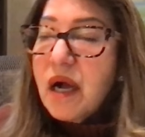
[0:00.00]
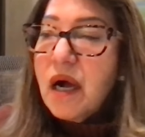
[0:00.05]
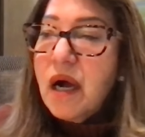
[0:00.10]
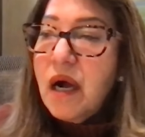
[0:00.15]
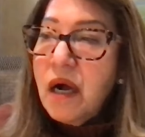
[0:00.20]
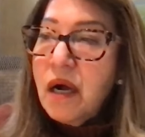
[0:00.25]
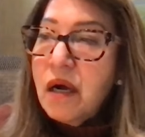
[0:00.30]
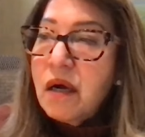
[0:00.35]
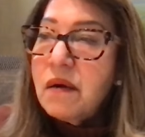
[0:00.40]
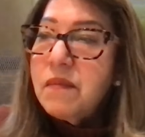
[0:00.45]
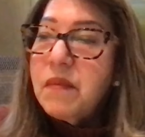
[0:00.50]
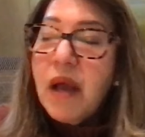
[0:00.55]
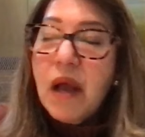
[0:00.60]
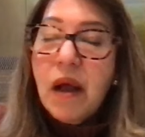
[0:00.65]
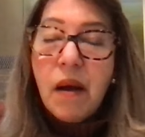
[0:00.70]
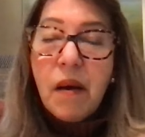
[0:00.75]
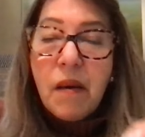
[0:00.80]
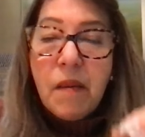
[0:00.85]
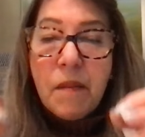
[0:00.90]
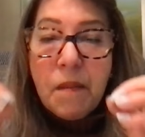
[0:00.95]

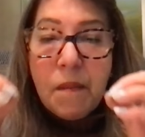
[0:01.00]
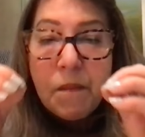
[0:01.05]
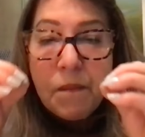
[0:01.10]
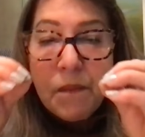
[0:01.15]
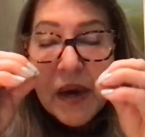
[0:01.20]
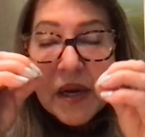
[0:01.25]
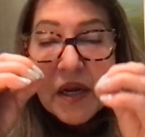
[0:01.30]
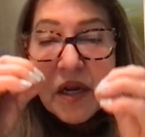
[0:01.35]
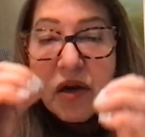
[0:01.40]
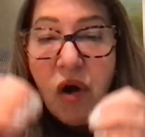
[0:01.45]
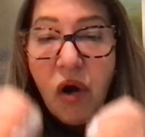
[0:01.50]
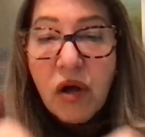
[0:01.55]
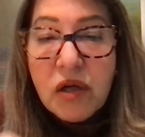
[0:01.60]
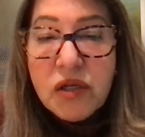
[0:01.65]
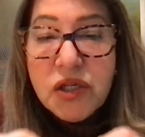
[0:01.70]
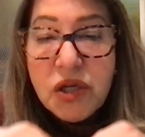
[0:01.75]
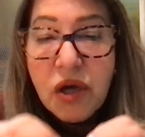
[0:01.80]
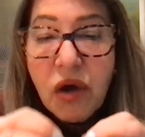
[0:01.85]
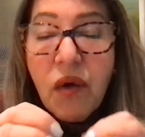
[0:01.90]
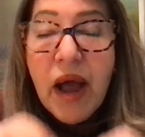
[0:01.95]
But it
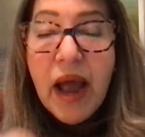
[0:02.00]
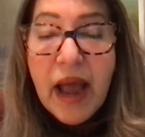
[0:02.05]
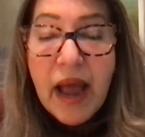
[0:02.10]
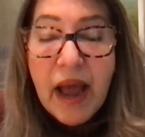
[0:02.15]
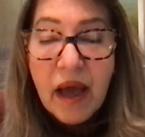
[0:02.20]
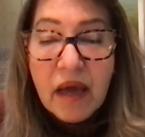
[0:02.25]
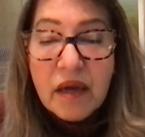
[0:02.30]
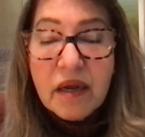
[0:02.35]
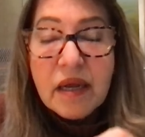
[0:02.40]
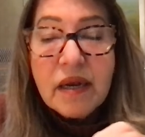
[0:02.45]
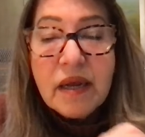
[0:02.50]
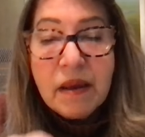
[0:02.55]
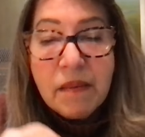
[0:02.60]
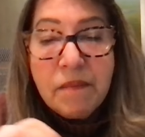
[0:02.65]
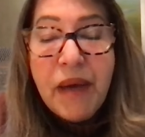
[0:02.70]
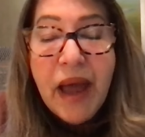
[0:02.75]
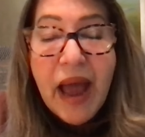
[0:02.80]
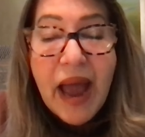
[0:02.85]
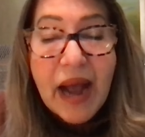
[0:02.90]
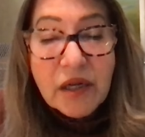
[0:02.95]
also had an
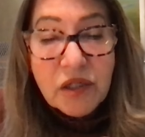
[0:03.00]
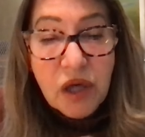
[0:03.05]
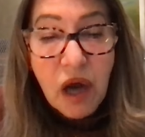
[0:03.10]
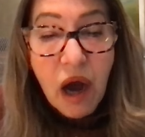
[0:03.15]
impact